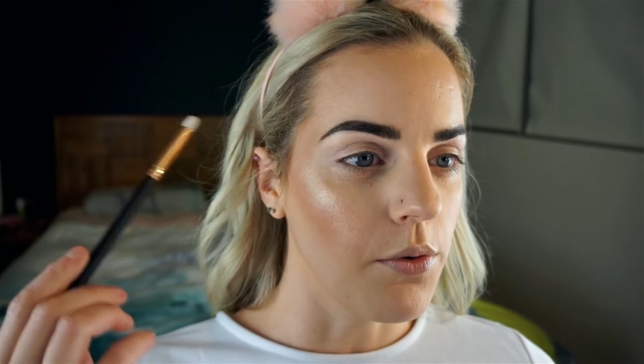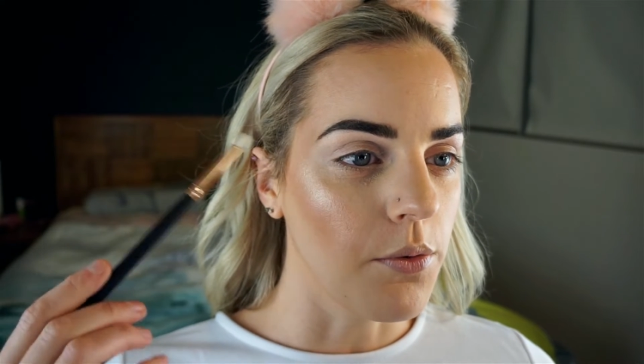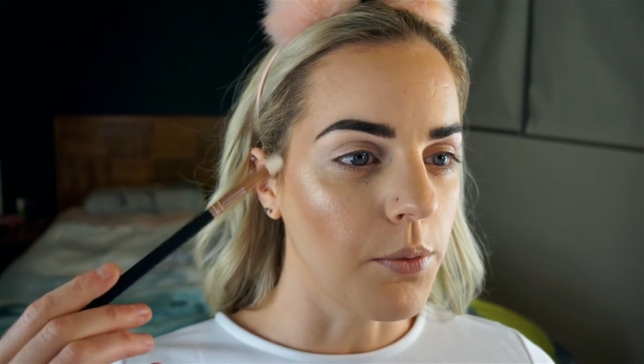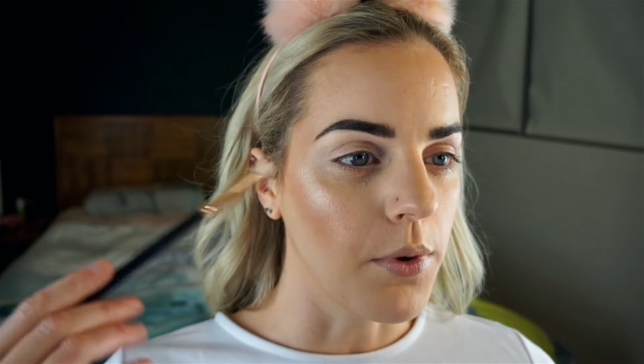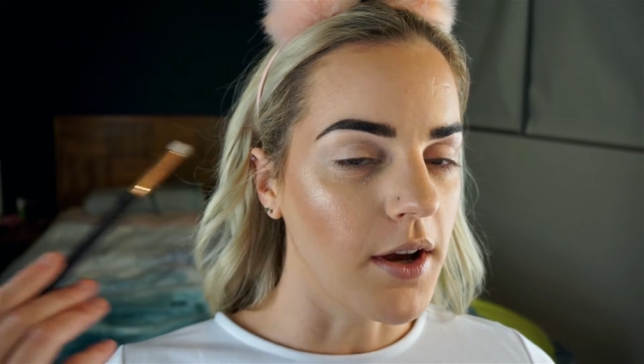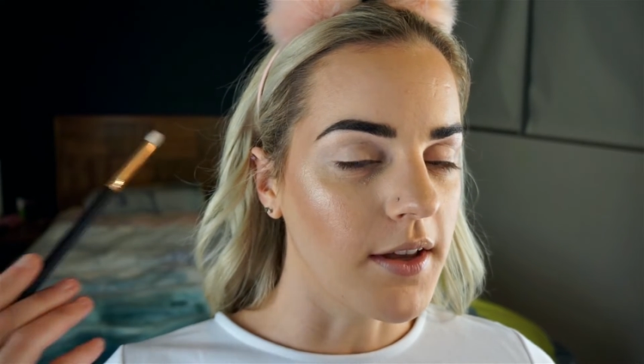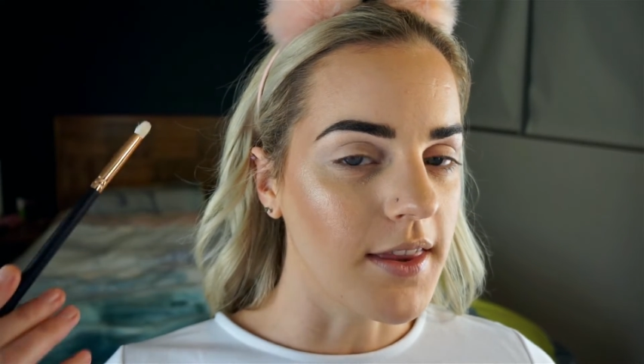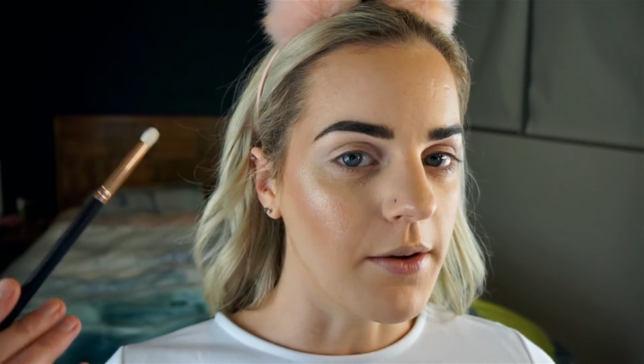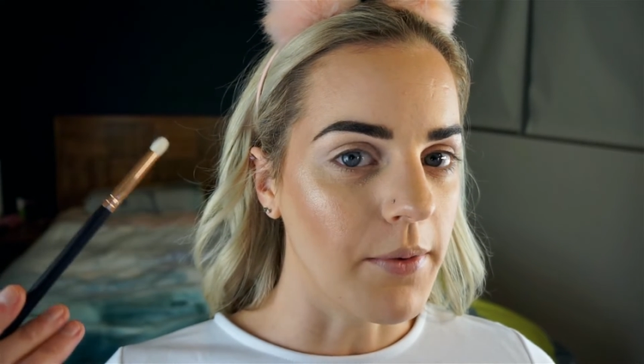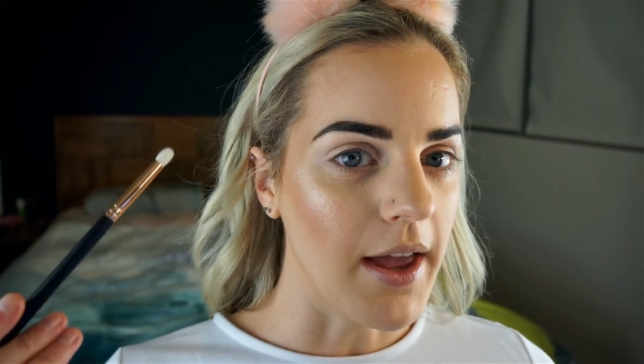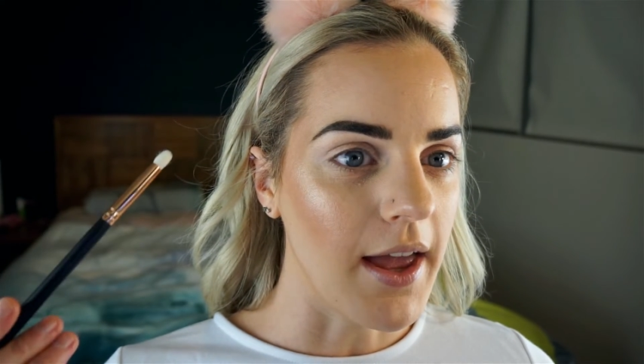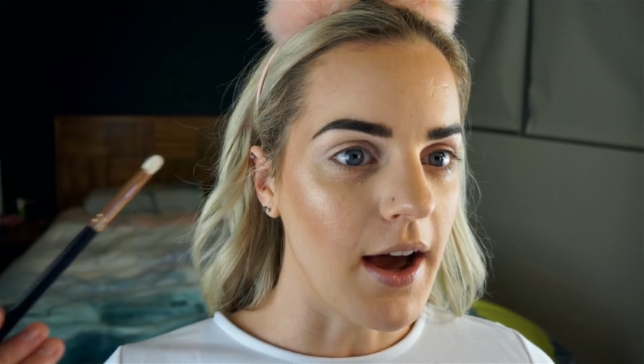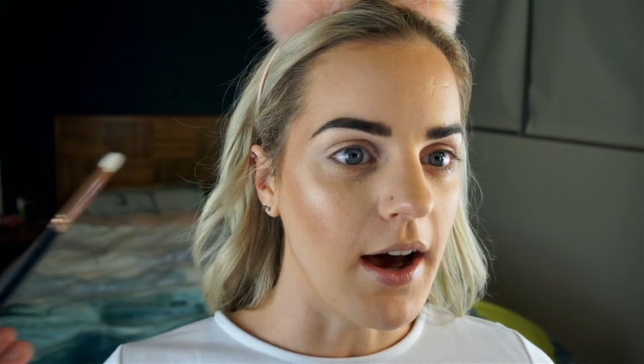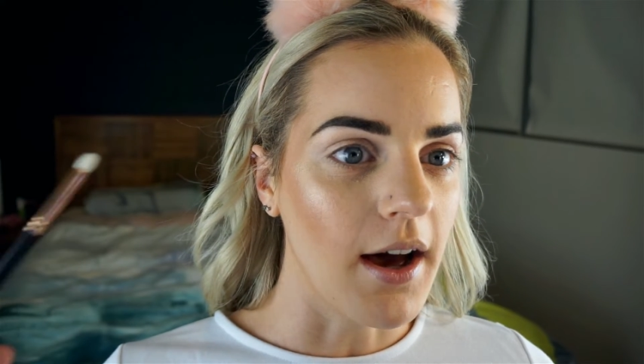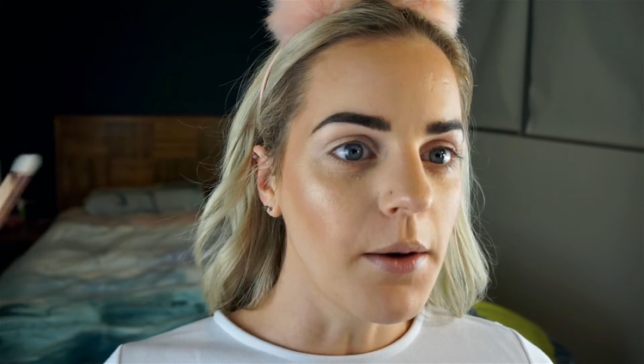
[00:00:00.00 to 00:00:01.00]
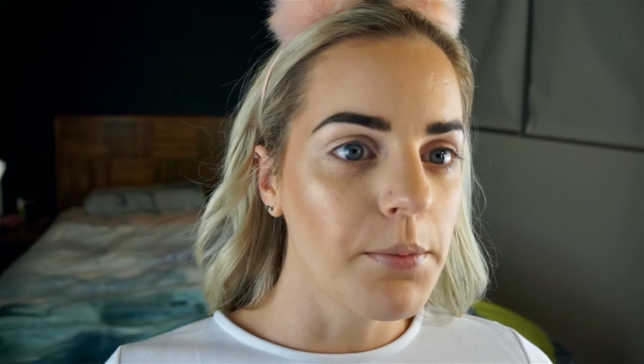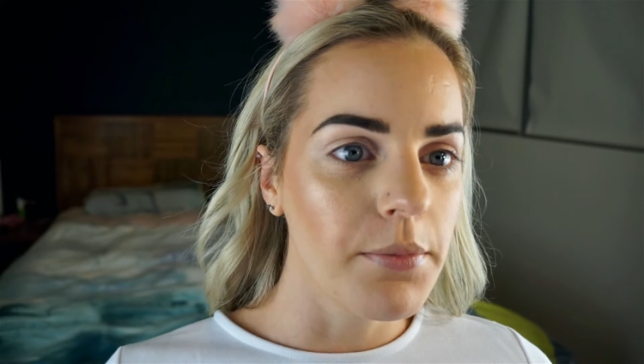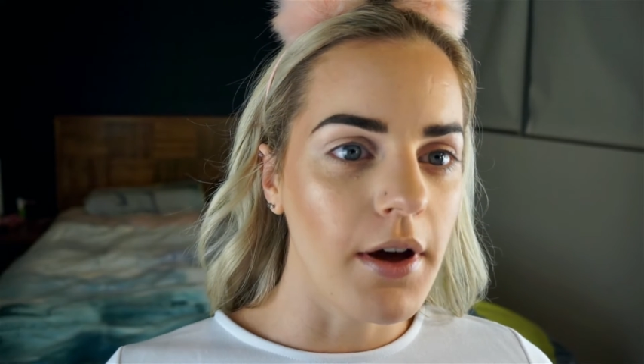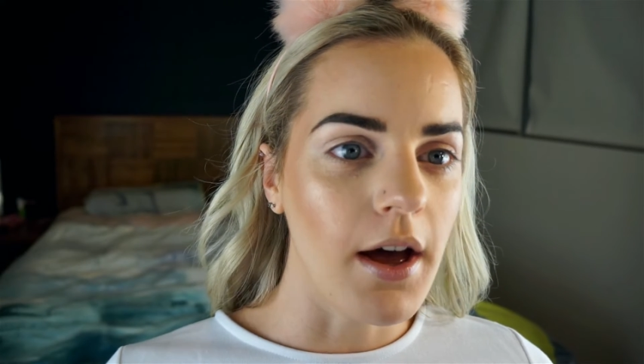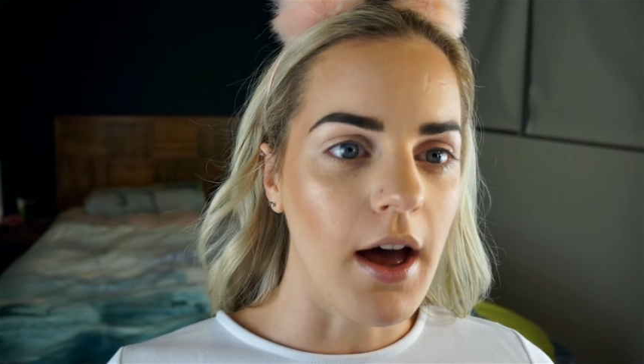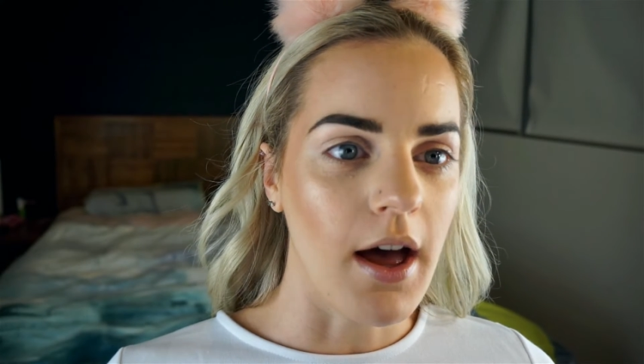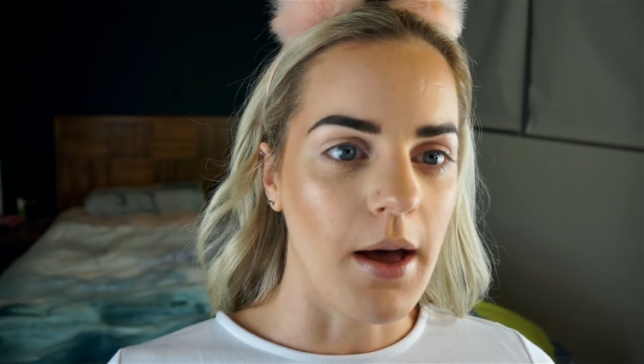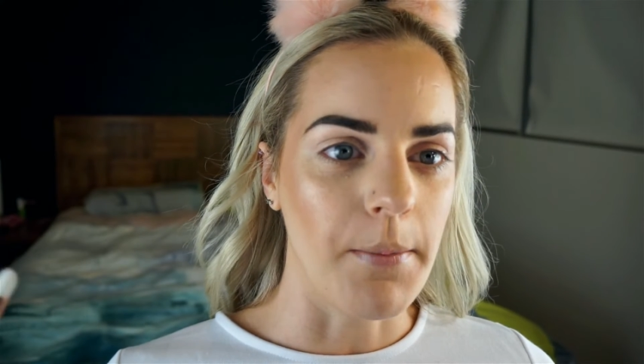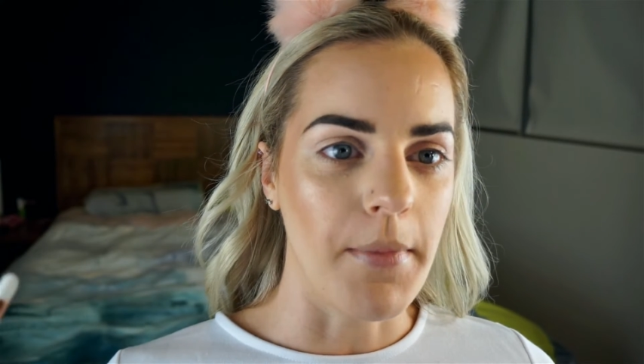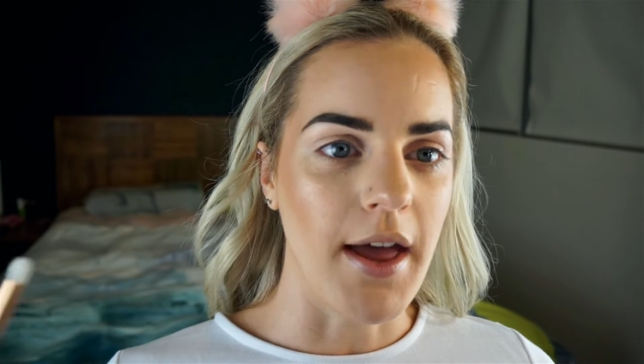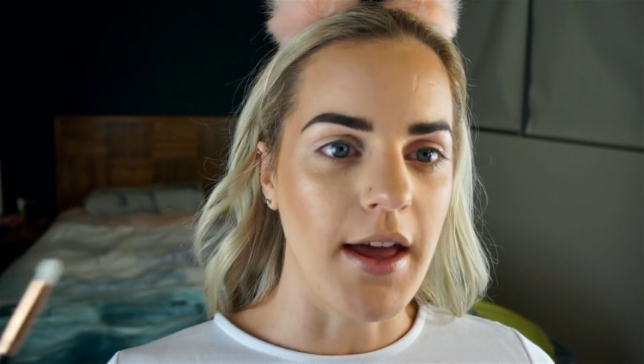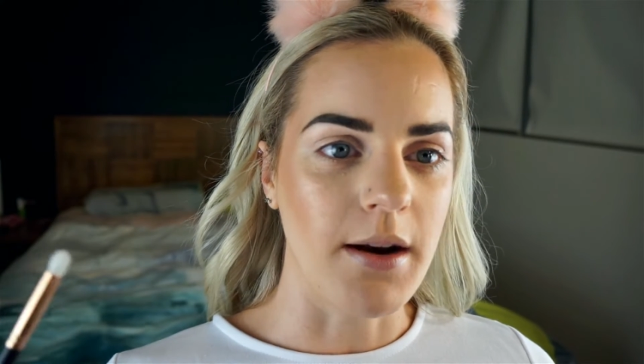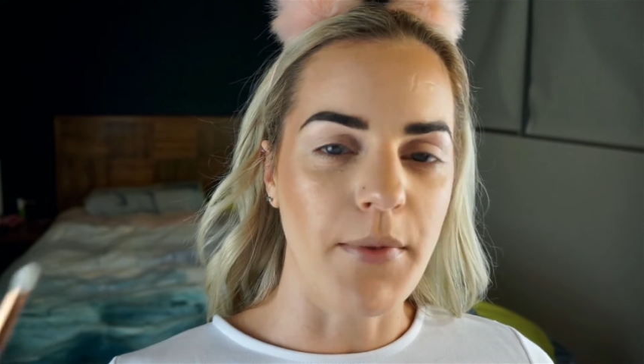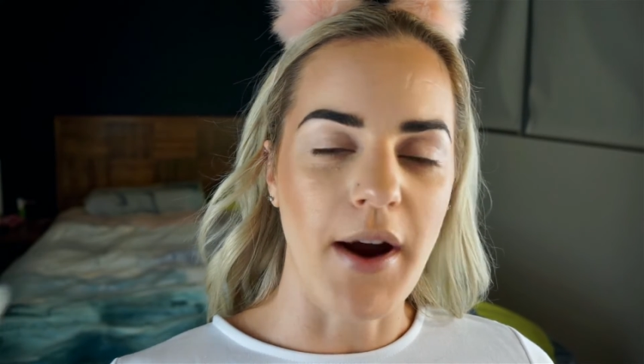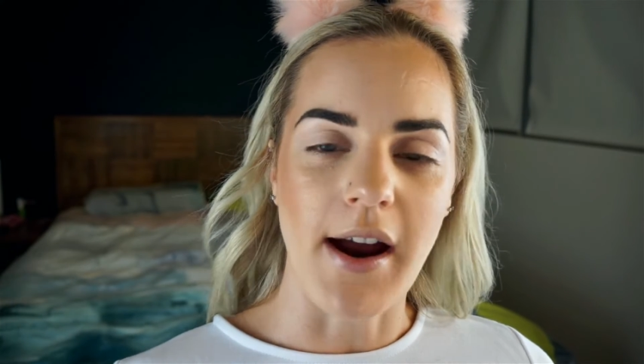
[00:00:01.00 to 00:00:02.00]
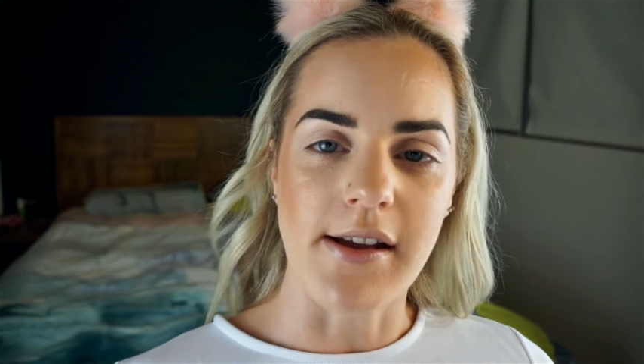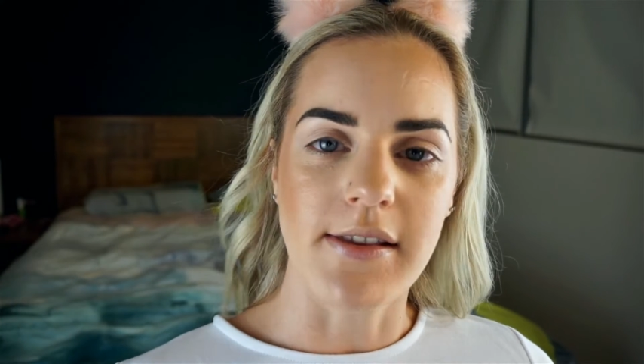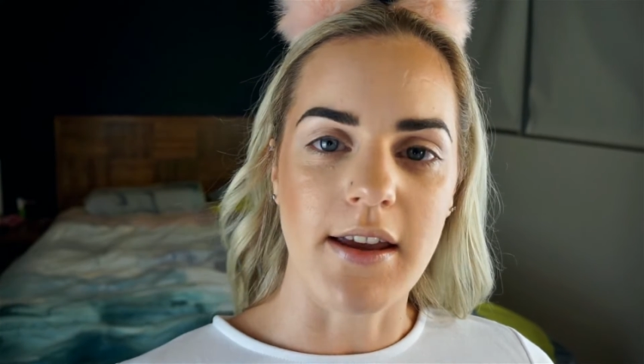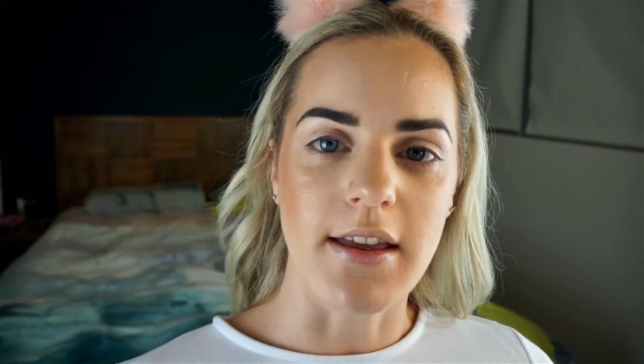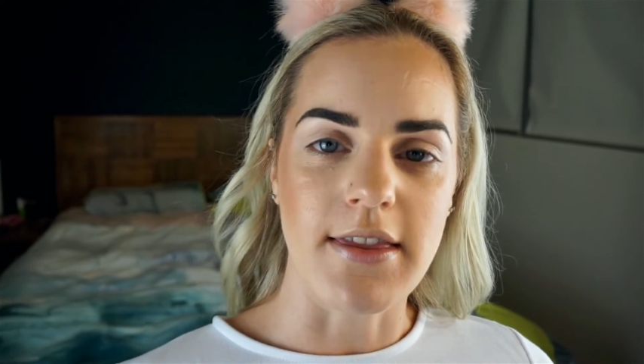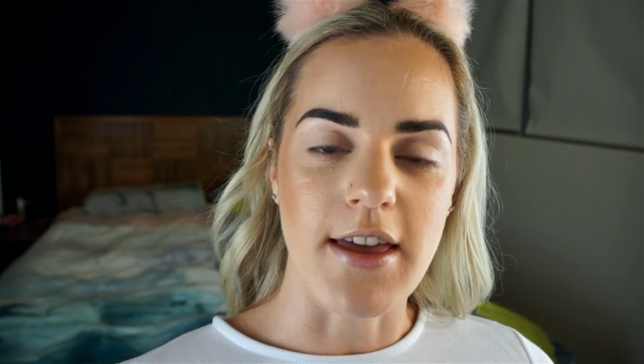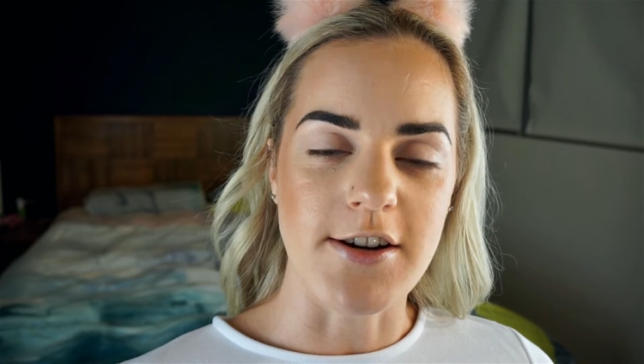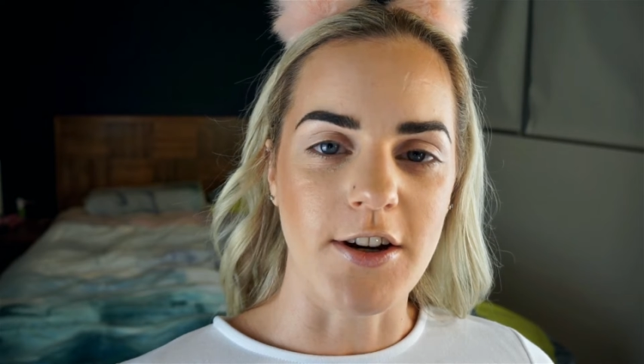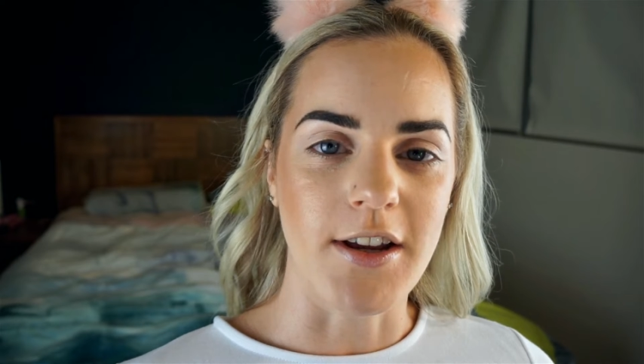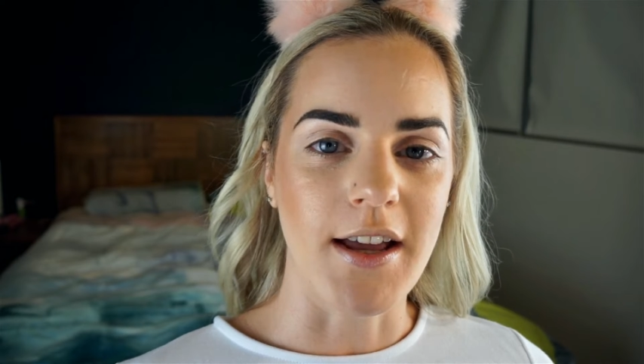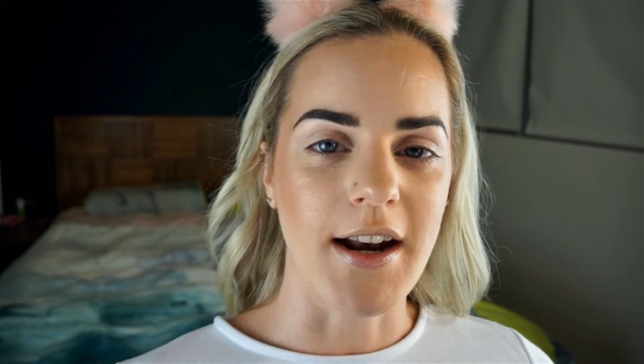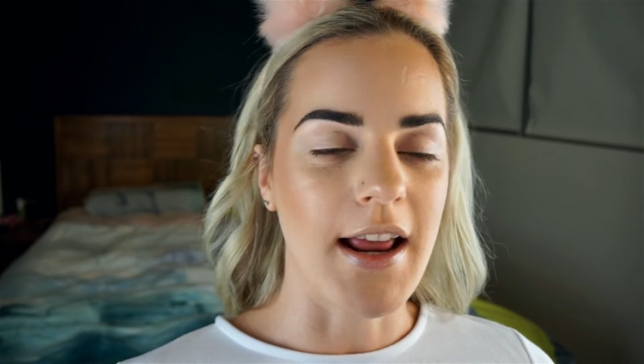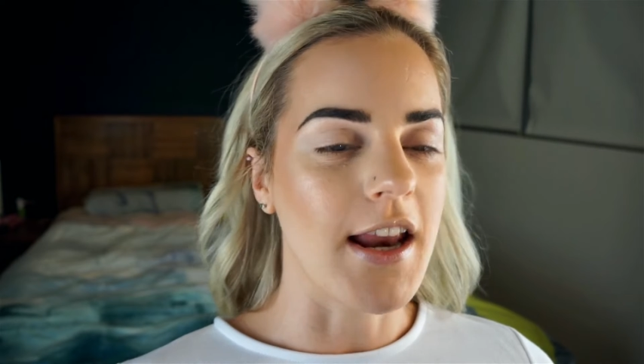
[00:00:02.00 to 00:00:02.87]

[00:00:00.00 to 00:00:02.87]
work their way up, and apparently they don't get